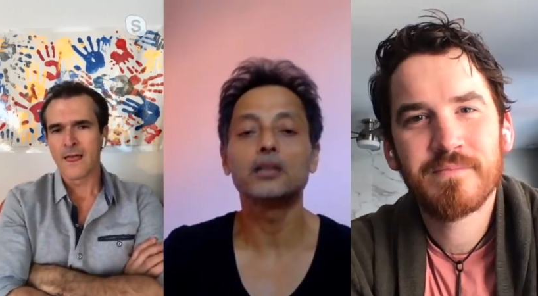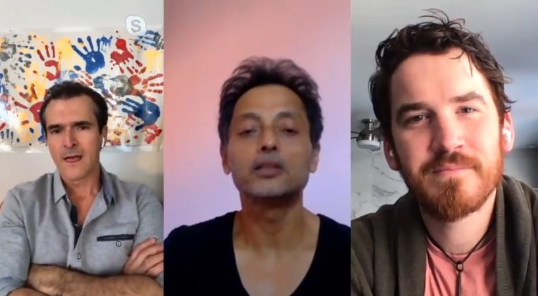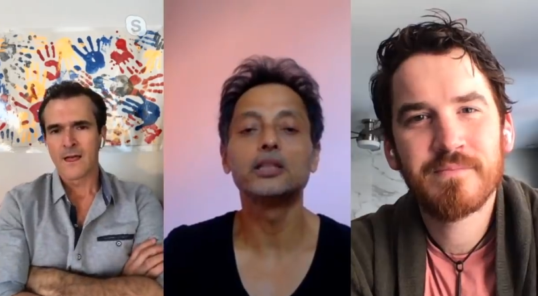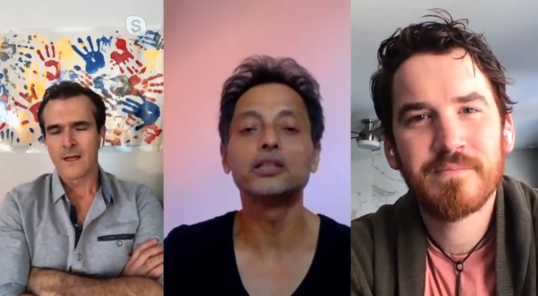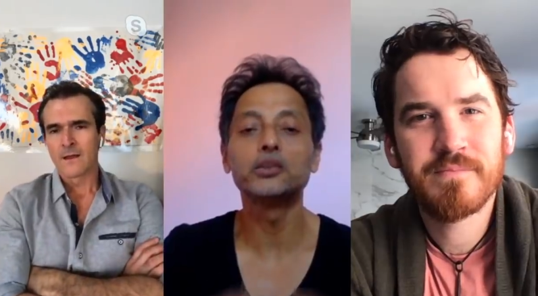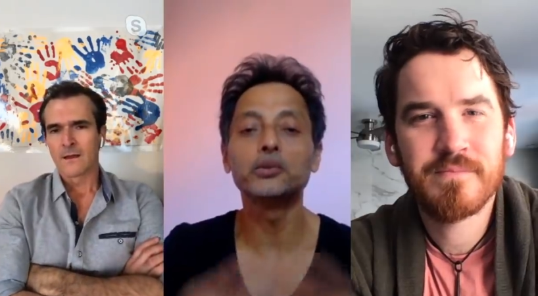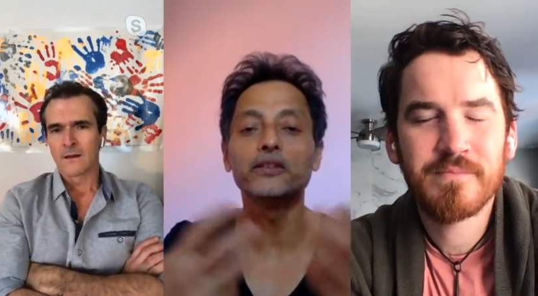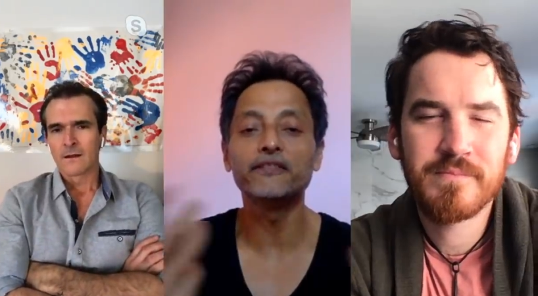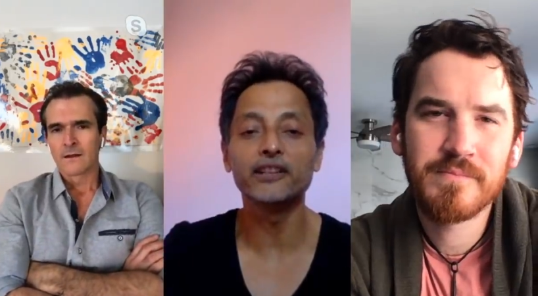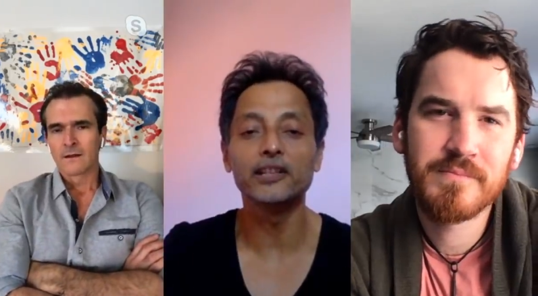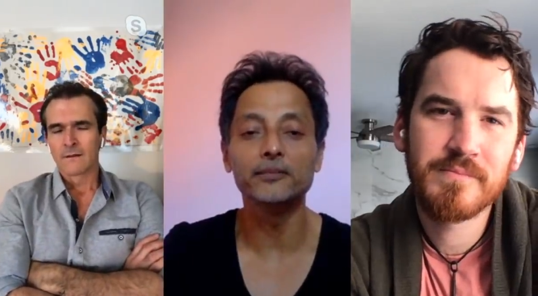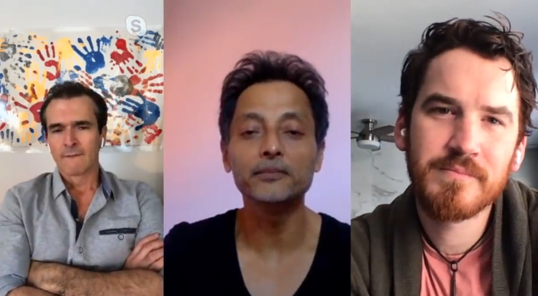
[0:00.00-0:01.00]
Speaker 1: sit through
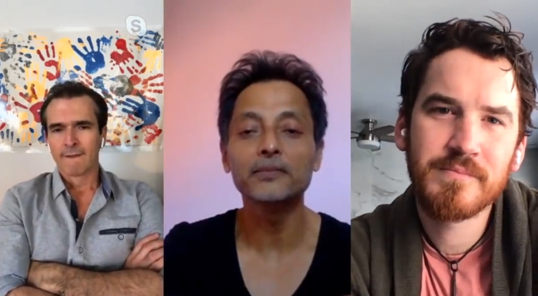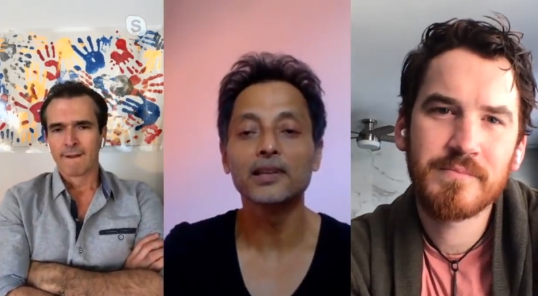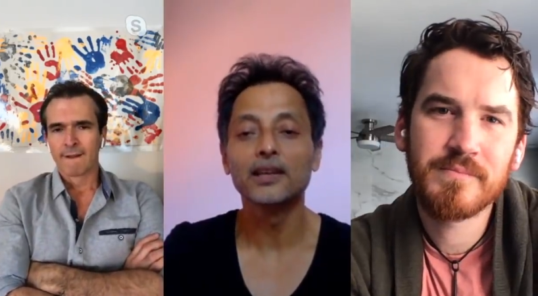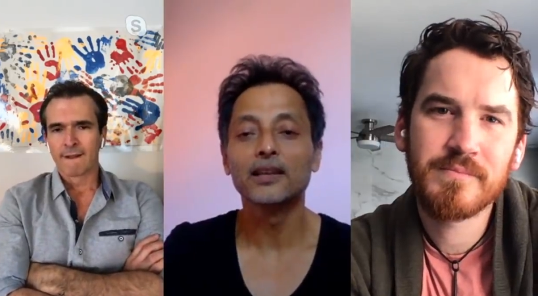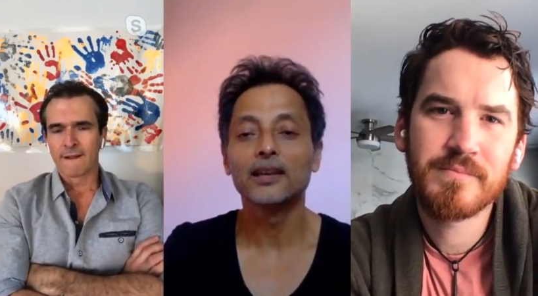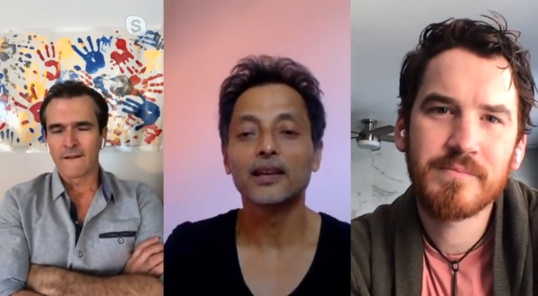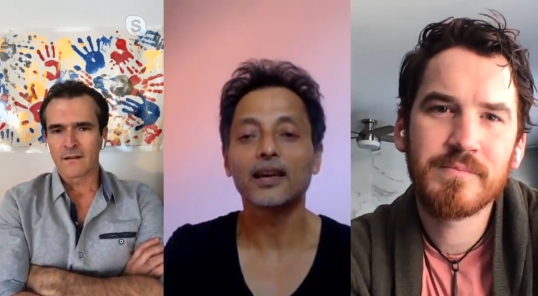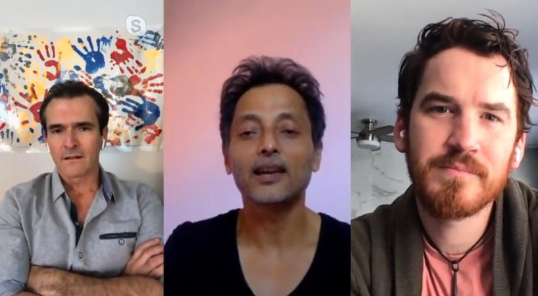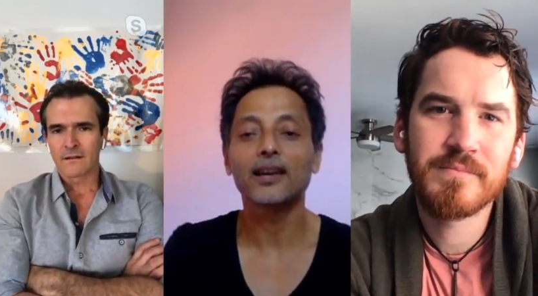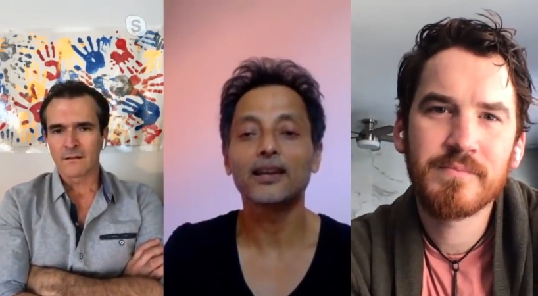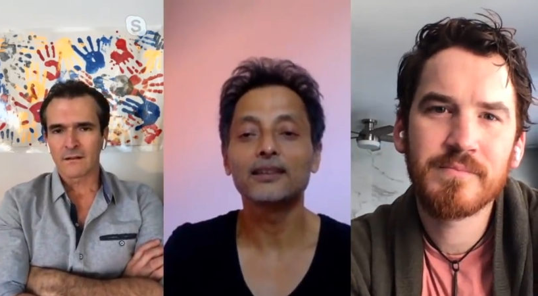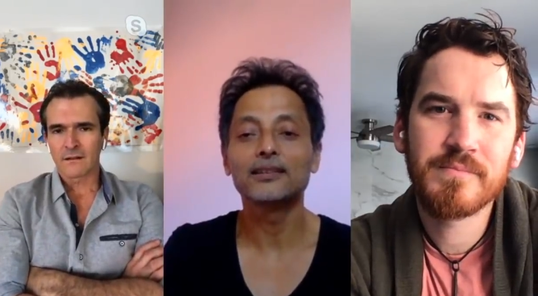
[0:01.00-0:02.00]
a film
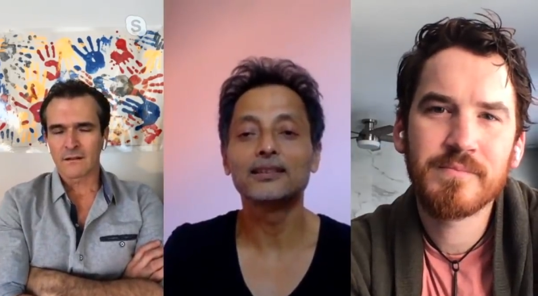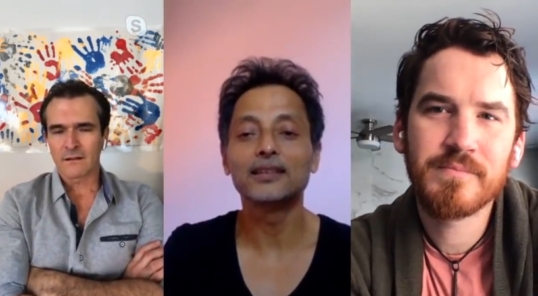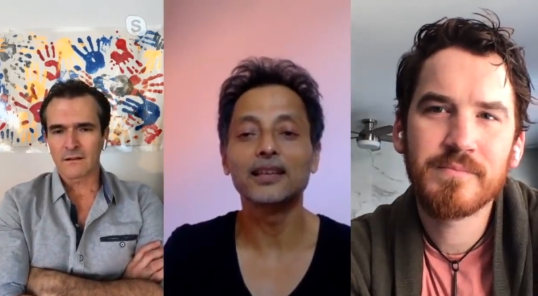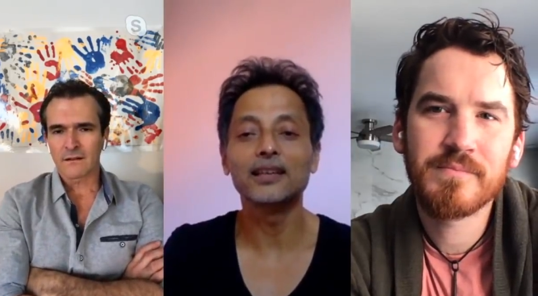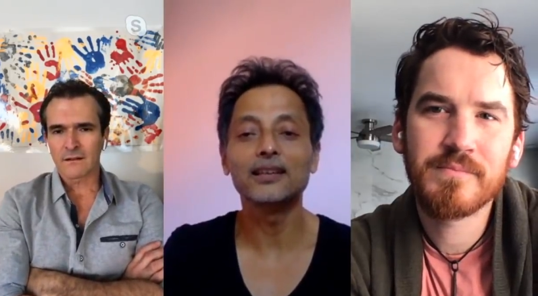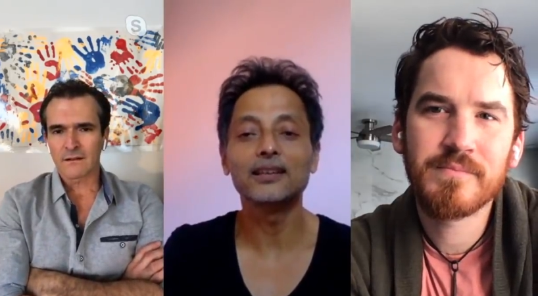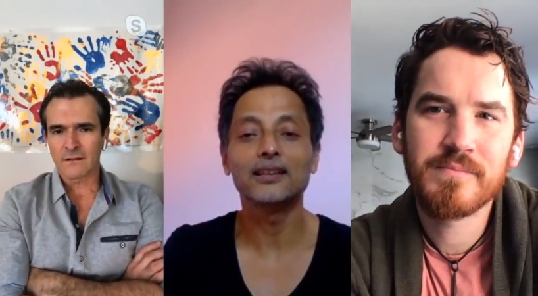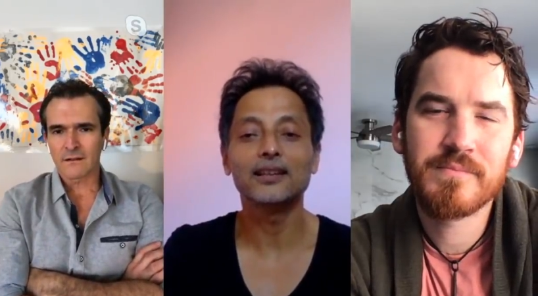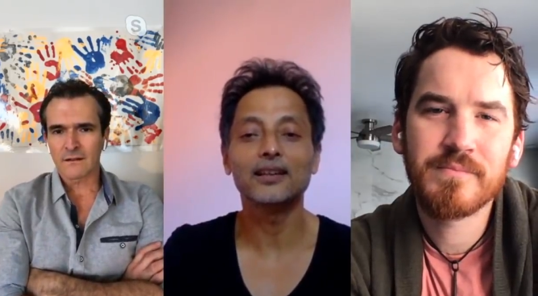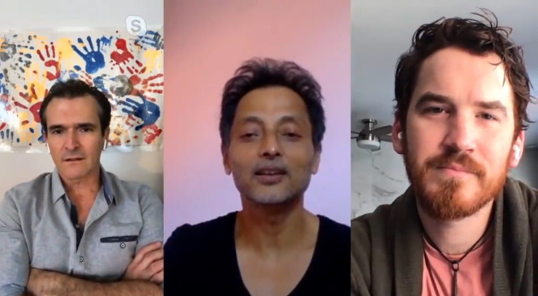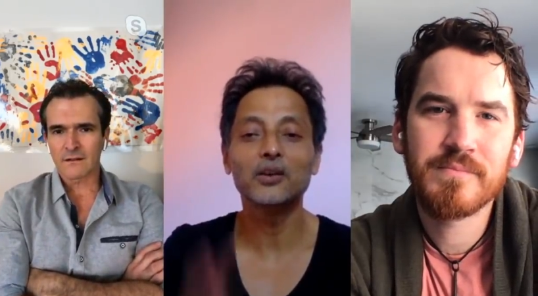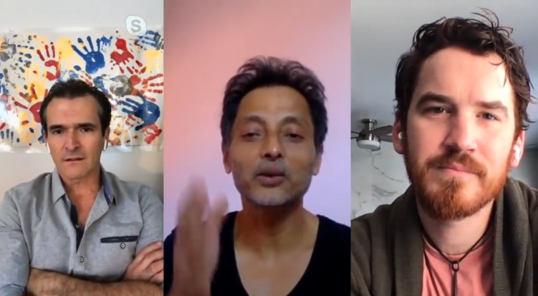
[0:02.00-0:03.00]
and think,
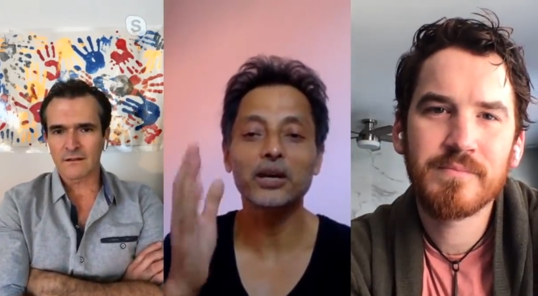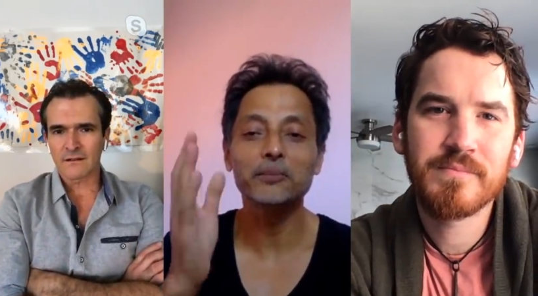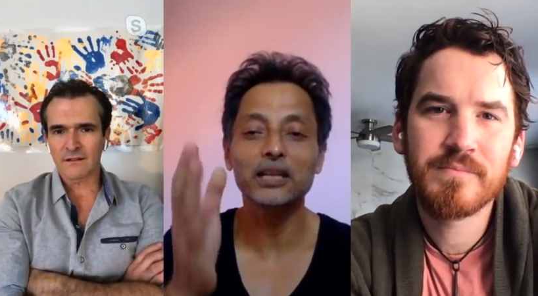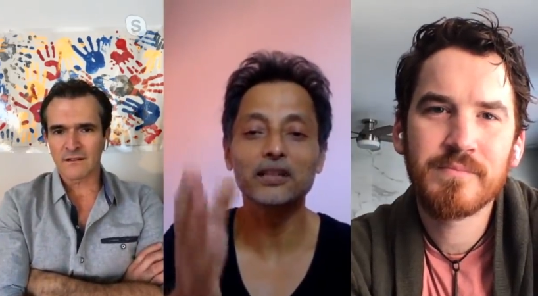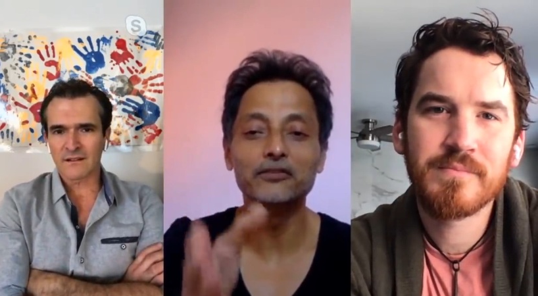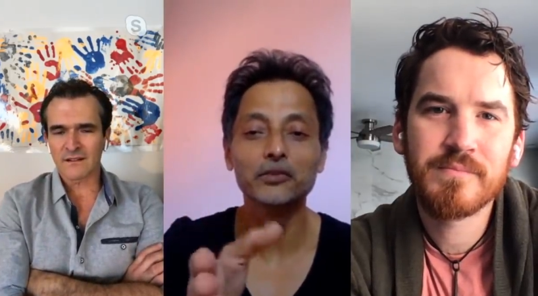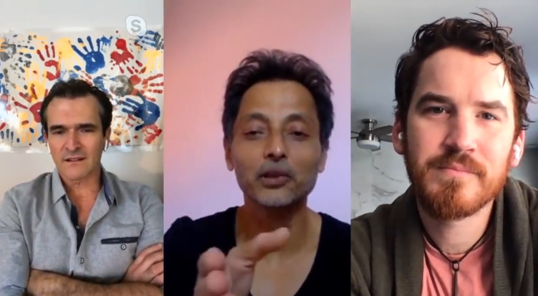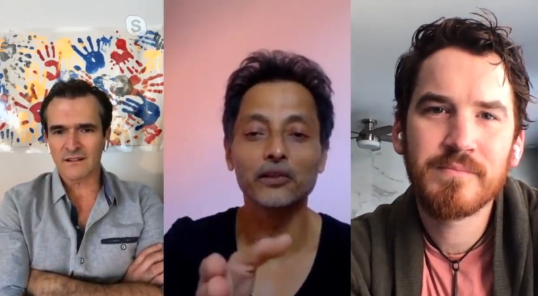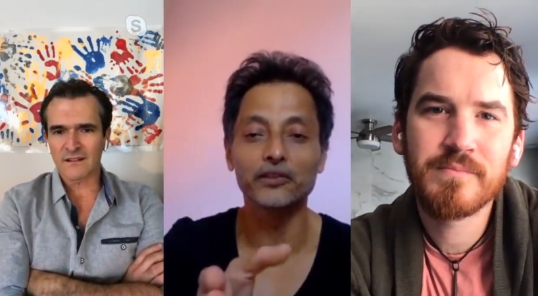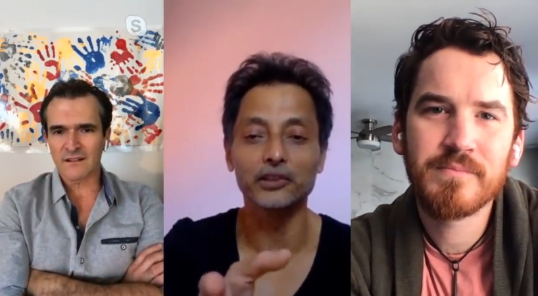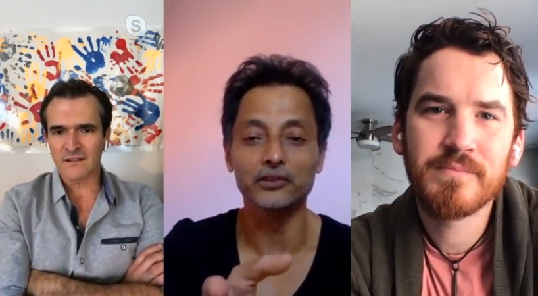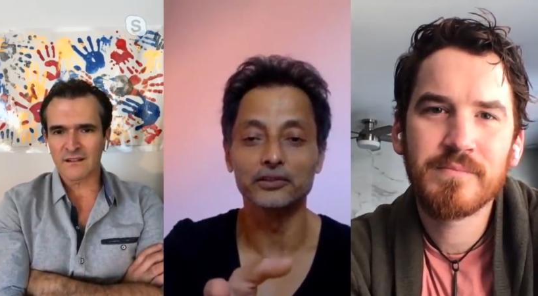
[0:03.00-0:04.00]
oh, I made a
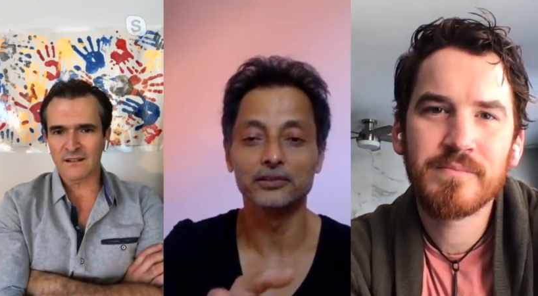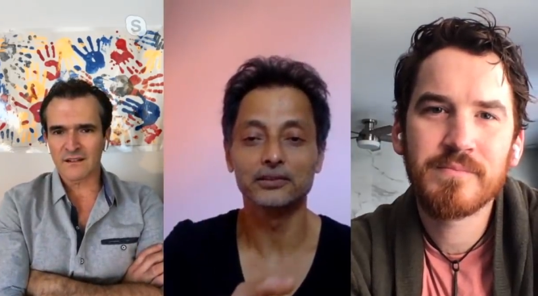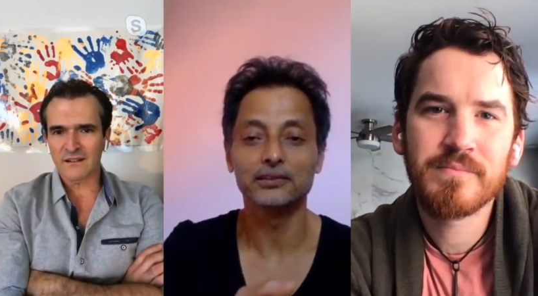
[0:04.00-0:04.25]
fool of you.